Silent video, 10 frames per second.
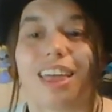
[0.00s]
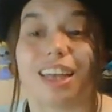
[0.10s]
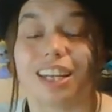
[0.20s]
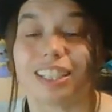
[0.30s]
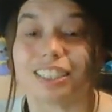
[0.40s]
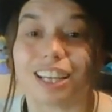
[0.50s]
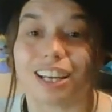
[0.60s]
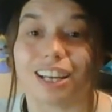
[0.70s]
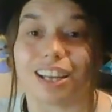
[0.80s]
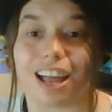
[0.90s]
And
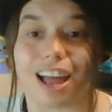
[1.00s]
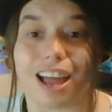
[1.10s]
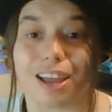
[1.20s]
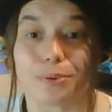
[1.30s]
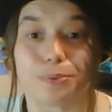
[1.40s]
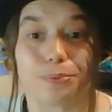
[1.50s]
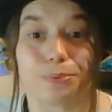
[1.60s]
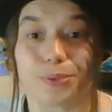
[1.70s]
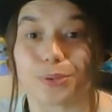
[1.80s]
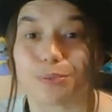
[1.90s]
I
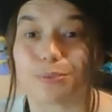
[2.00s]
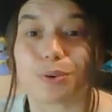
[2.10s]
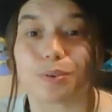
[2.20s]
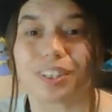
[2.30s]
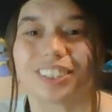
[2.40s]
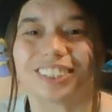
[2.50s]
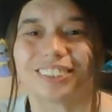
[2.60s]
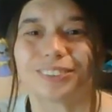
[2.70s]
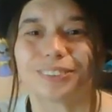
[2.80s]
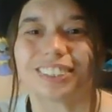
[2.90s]
look forward
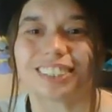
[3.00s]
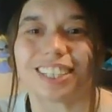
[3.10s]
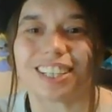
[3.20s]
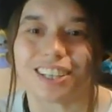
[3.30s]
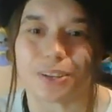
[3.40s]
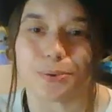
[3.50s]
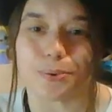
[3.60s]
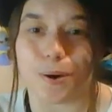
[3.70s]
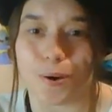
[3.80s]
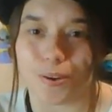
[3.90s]
to seeing
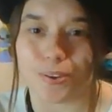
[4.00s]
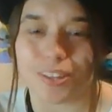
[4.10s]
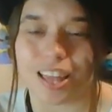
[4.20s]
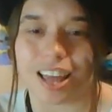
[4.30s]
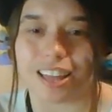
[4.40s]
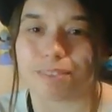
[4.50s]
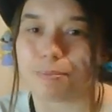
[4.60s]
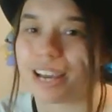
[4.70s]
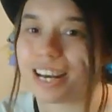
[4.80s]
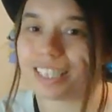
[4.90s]
you all at
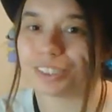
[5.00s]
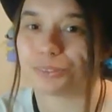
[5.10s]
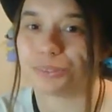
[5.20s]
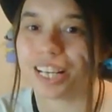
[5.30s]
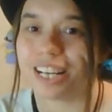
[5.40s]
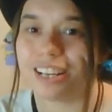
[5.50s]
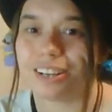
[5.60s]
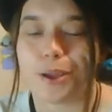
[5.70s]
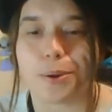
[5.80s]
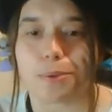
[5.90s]
my next reading.
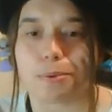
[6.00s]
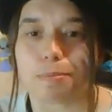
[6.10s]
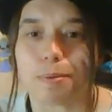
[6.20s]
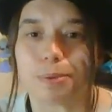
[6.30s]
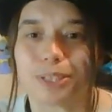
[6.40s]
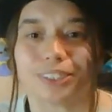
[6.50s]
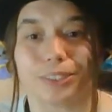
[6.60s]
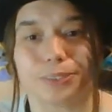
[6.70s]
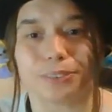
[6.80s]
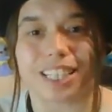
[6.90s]
Remember
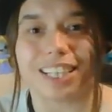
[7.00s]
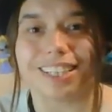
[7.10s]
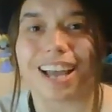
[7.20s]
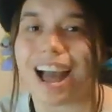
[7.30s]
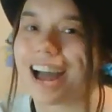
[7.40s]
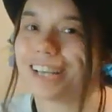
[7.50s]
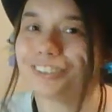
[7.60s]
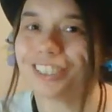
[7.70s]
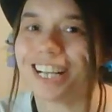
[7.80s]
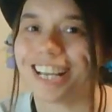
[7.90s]
to eat,
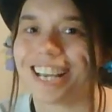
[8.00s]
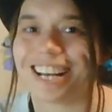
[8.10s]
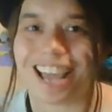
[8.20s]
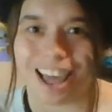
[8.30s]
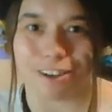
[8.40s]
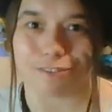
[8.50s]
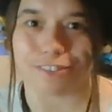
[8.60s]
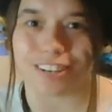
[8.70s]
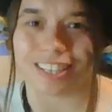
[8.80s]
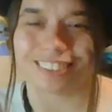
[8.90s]
hydrate, and have
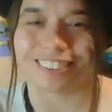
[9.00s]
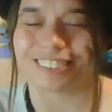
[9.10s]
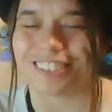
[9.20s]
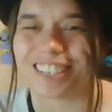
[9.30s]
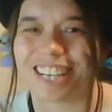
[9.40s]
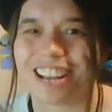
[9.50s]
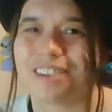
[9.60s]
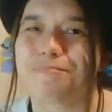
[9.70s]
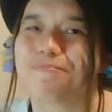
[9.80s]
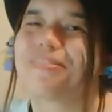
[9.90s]
fun. All
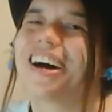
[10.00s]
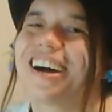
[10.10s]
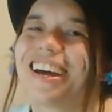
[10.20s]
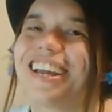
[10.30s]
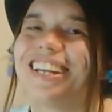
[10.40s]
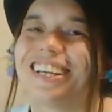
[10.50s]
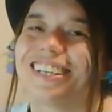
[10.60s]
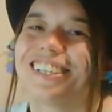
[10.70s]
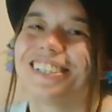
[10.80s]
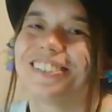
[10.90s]
right, bye
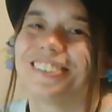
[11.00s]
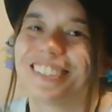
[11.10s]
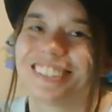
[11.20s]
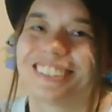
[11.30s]
now.